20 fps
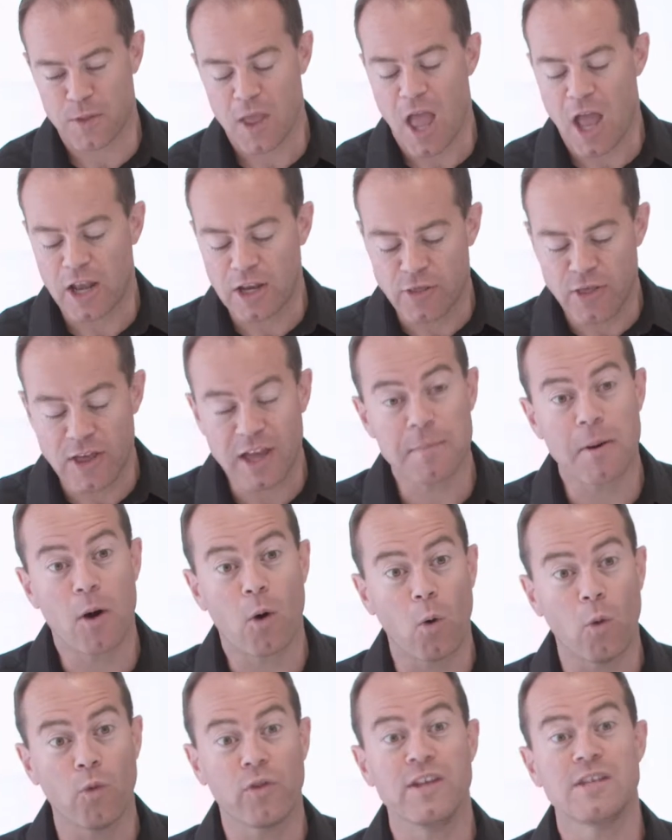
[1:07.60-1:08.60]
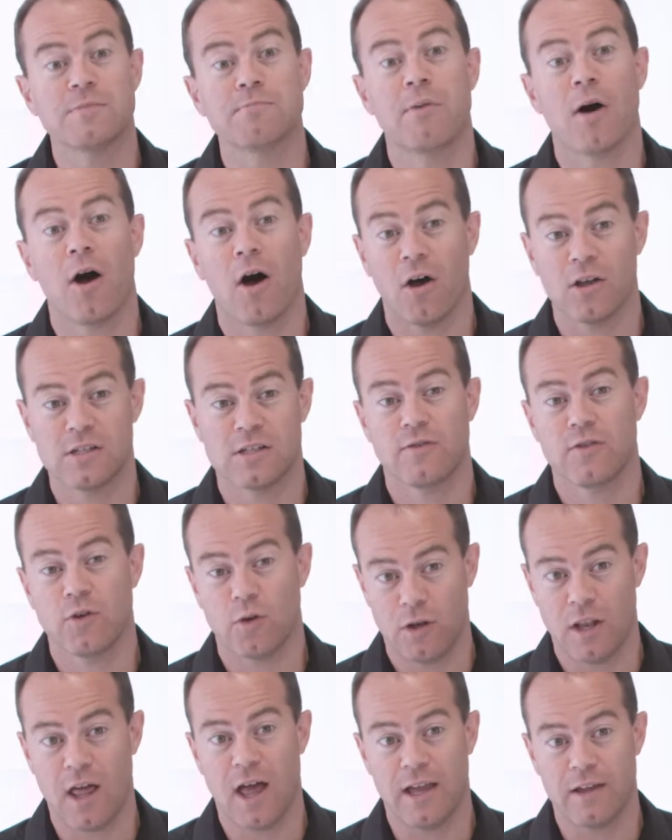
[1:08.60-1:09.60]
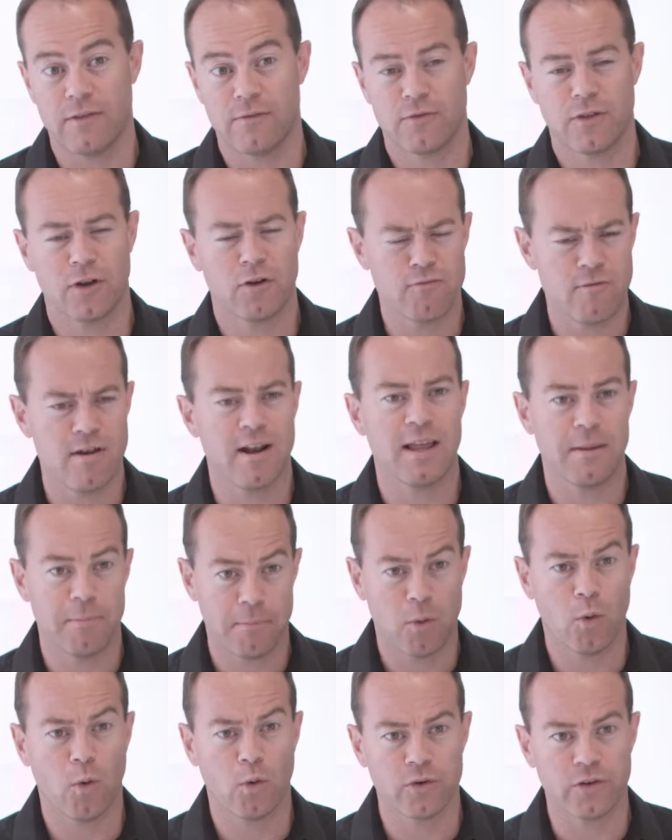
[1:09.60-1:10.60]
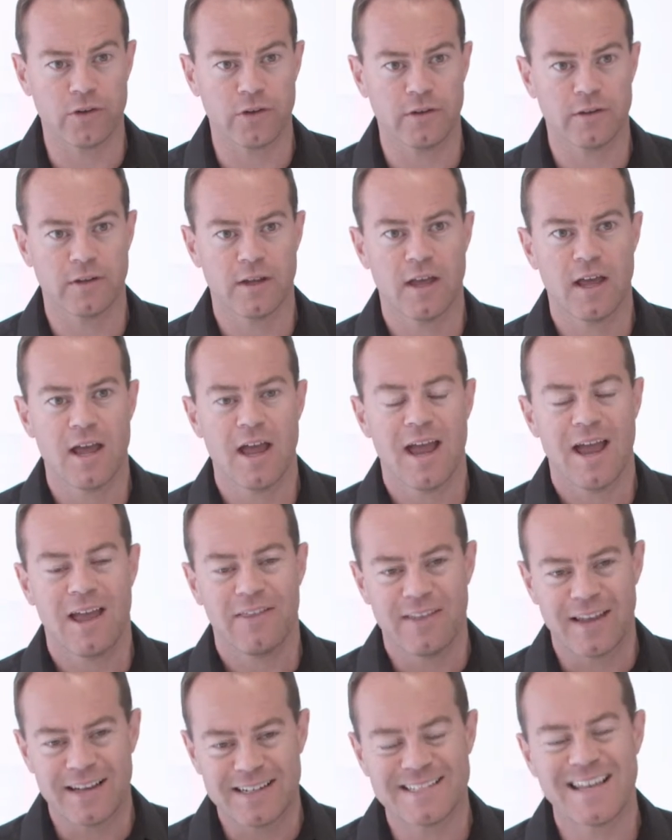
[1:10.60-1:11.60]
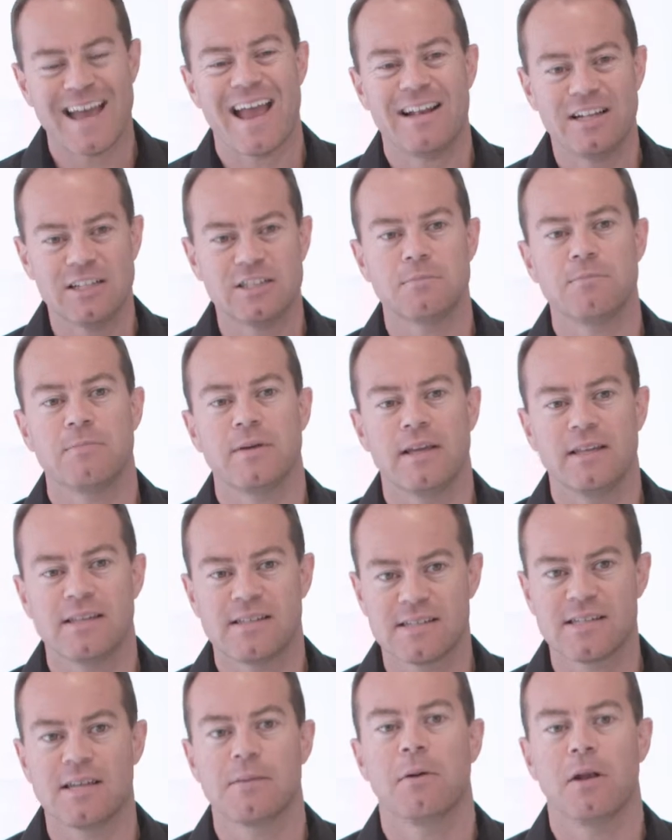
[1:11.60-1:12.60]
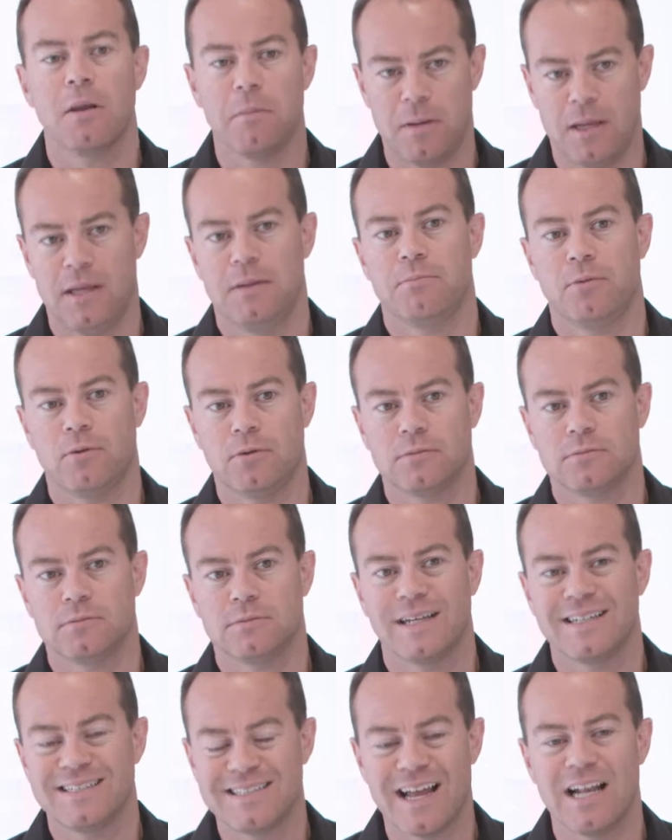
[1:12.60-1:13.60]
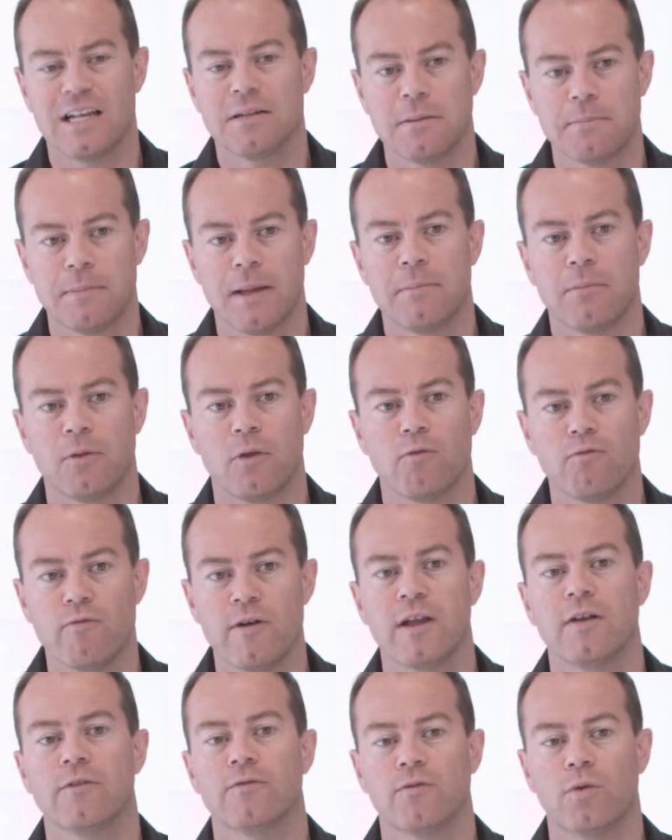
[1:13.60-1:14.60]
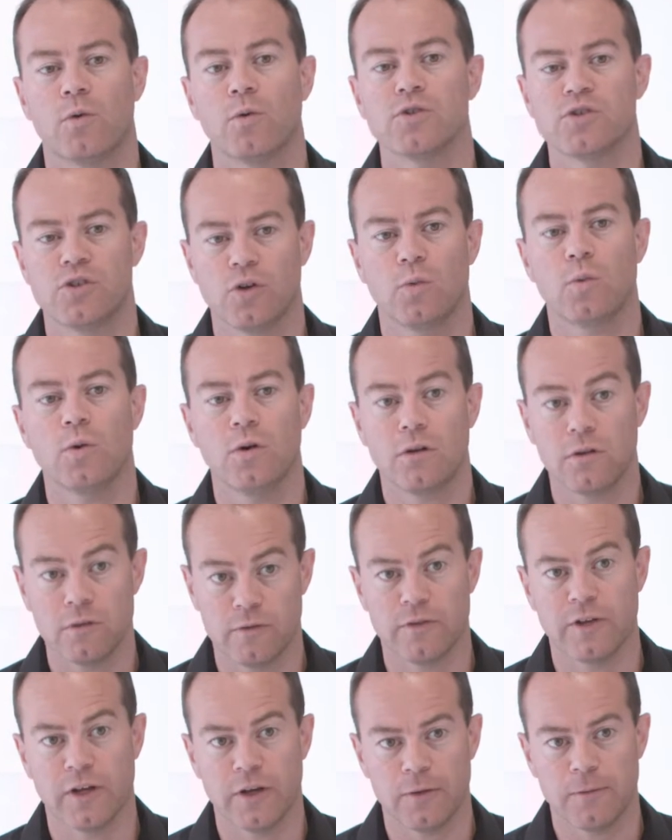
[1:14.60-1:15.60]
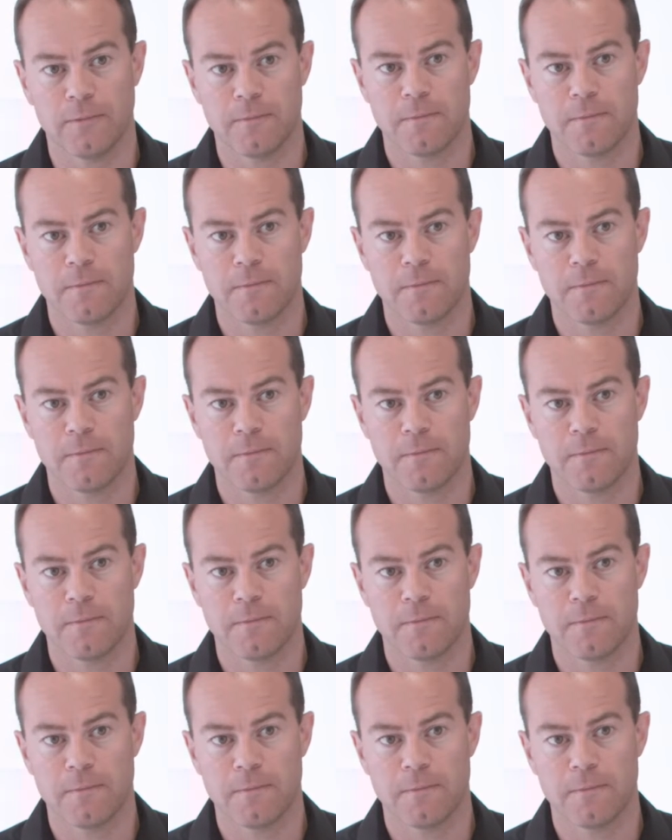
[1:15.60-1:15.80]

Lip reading: and you think about all these parts of your life that are really important, they tend to be similar people. They tend to be people that reinforce your worldview.